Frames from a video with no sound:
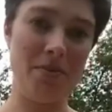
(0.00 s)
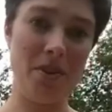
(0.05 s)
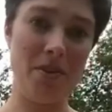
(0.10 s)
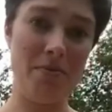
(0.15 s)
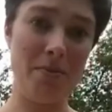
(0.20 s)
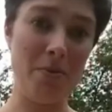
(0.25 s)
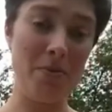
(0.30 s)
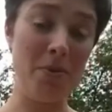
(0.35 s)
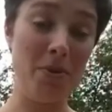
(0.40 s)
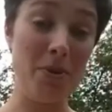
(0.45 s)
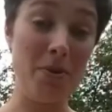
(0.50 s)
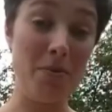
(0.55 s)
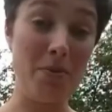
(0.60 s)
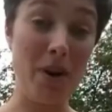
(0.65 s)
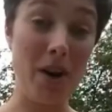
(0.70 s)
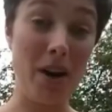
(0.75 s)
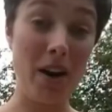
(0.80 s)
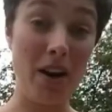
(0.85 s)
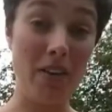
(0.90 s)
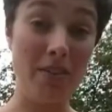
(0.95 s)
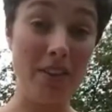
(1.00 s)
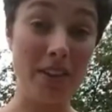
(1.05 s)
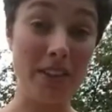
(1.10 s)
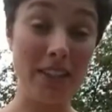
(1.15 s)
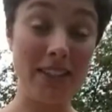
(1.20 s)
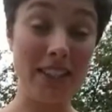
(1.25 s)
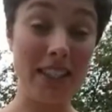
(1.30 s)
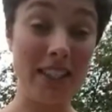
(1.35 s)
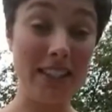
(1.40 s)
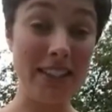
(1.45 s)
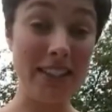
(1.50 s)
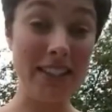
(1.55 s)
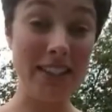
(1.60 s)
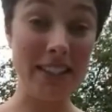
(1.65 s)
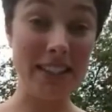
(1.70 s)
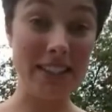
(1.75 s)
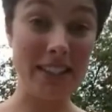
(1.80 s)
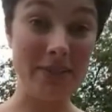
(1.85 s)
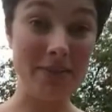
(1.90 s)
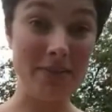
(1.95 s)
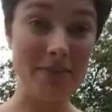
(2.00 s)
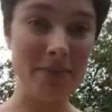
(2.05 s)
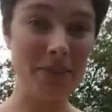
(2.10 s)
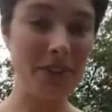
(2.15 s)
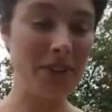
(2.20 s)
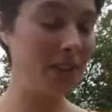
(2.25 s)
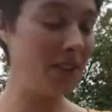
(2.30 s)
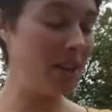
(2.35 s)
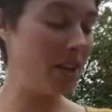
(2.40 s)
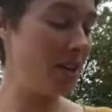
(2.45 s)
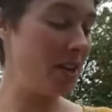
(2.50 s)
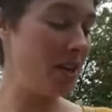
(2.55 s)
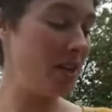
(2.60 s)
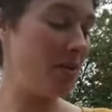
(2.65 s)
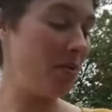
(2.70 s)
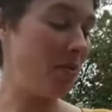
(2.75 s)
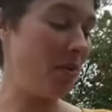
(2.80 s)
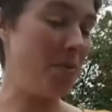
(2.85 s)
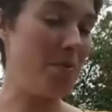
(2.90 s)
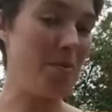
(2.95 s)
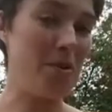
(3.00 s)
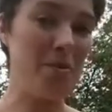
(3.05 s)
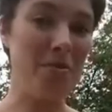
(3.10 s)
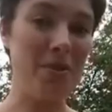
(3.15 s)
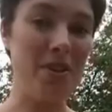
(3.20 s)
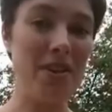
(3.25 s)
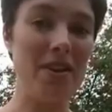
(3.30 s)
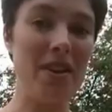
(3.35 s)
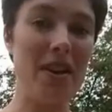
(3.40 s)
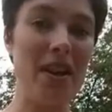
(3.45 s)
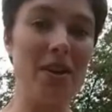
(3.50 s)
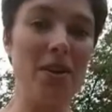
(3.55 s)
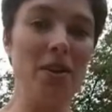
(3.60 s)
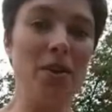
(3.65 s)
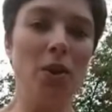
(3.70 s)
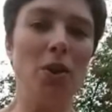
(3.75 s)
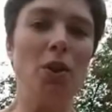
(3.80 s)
an important part of our anxiety systems. When we breathe in,